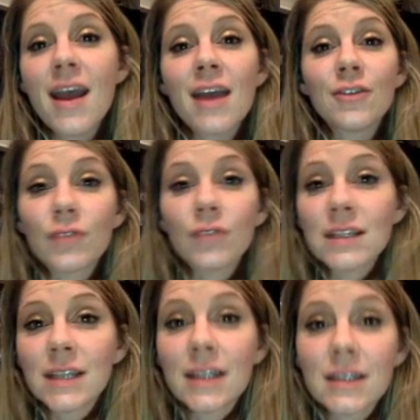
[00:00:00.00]
And the
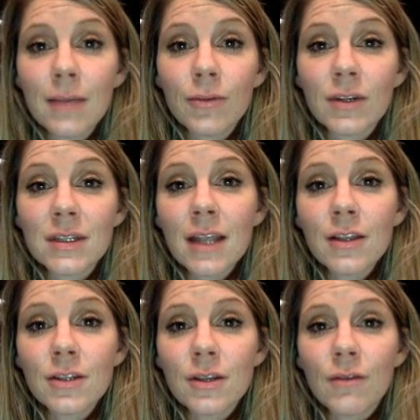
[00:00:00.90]
reason he's able to sell
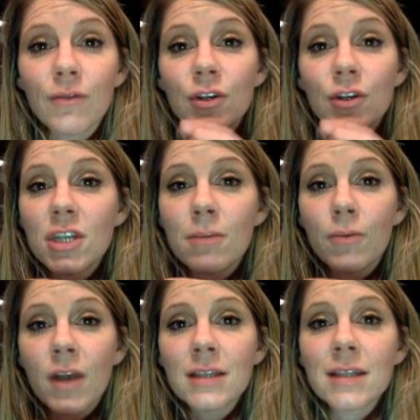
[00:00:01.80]
it to you for a cheap
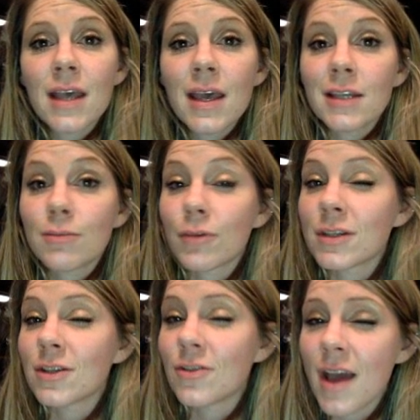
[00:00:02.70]
price is
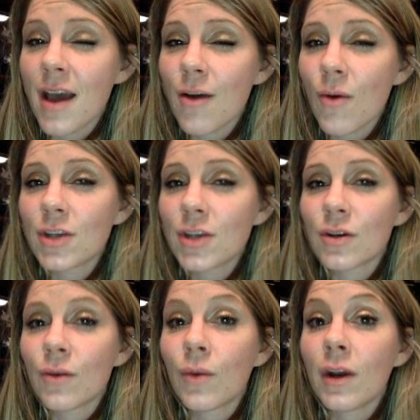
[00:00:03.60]
because you're not quite
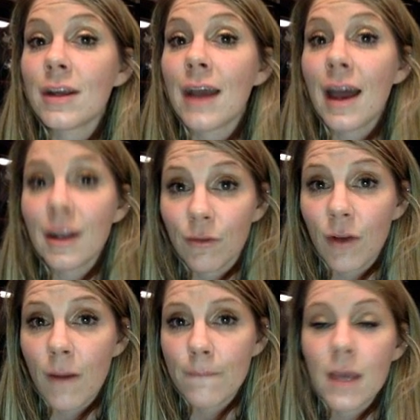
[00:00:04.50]
sure where he got it
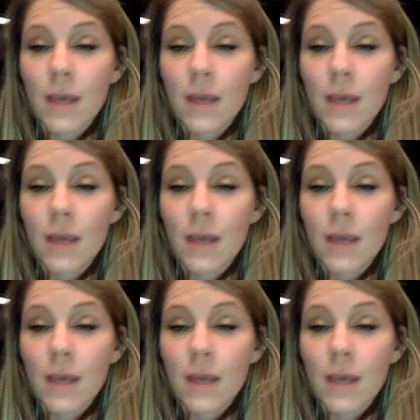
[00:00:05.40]
from.